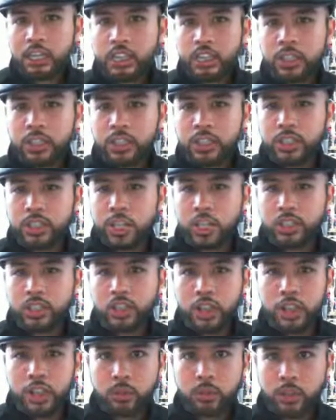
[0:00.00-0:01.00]
she's
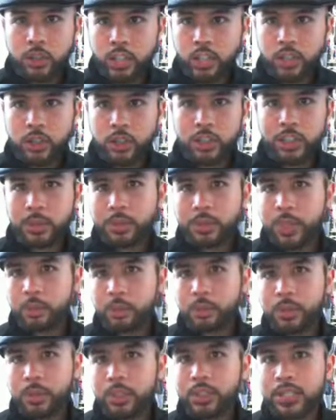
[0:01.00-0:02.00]
genuinely serious
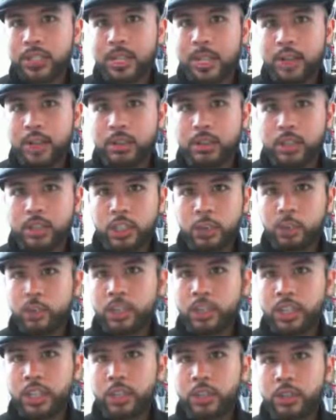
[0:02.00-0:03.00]
about building out this
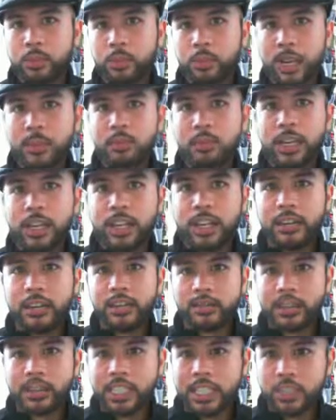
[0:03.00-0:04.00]
particular
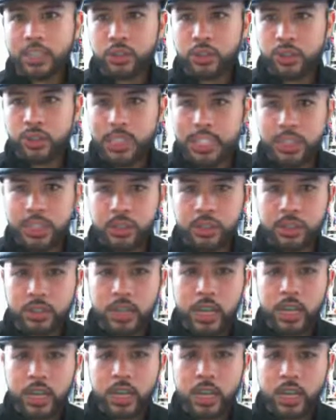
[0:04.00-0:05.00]
pipeline of leads or
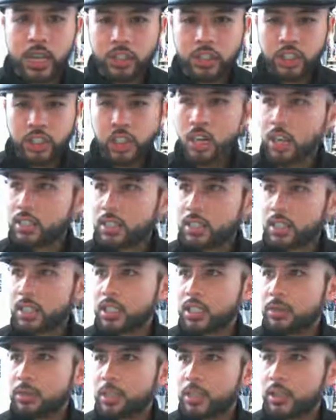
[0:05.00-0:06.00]
deals. She
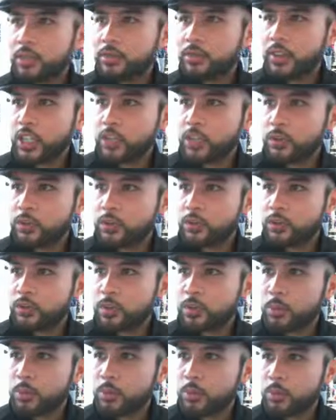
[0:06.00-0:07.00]
contacted me on Facebook
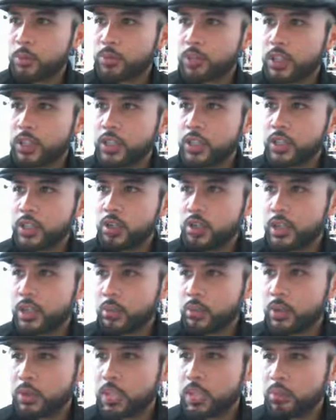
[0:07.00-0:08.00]
from a recent video
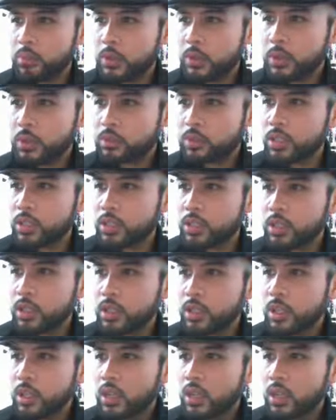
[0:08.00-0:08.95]
that we had posted.